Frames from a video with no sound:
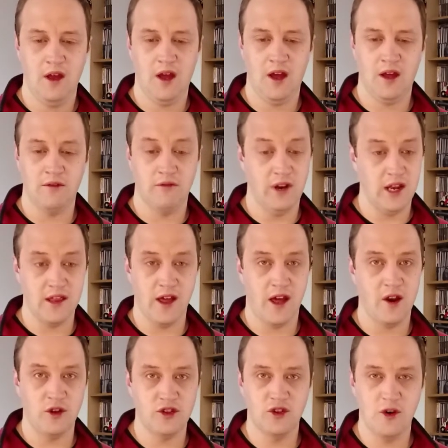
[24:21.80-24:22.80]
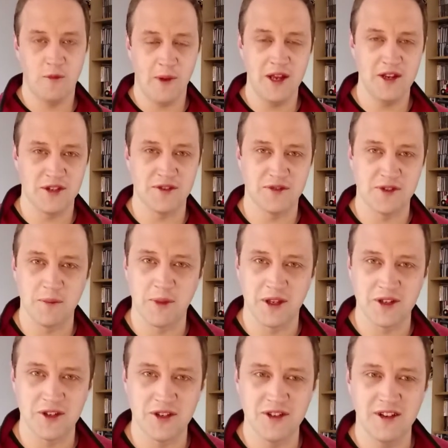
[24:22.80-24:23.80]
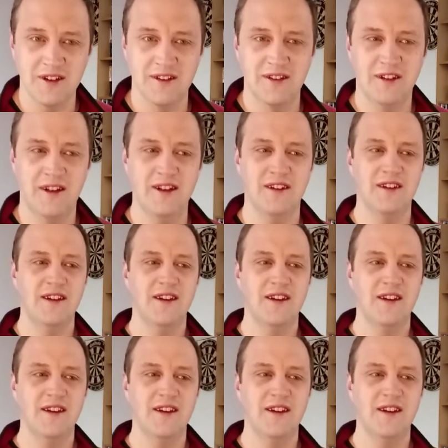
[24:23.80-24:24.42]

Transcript: And really, that ought to remind us of something, shouldn't it?